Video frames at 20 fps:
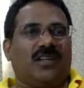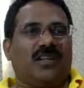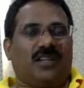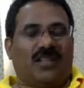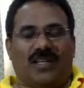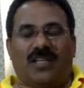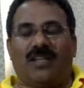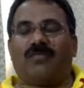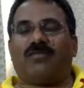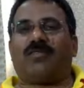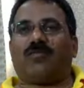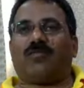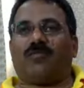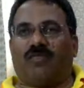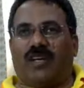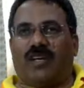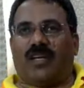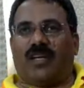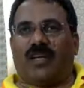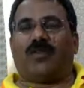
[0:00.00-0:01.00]
He lived
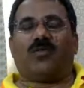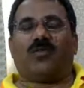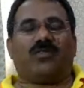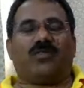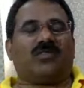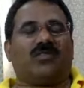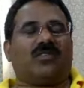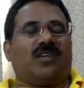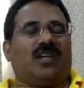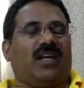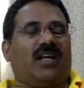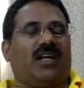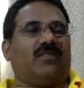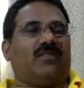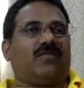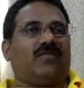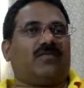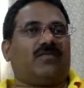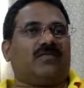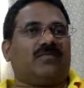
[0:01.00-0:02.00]
very good
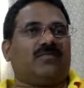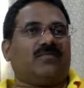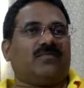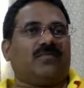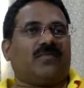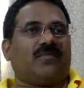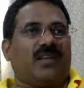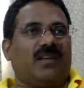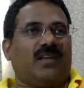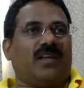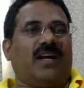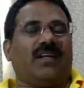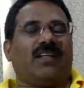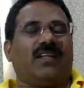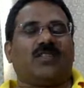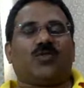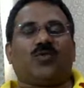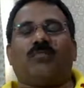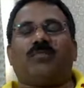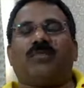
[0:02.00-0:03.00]
life. He had
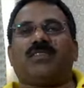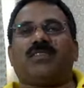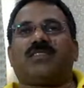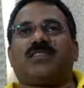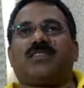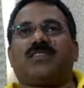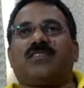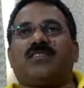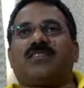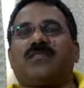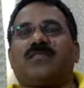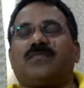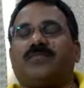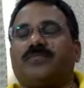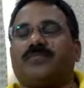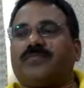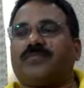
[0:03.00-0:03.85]
his own business.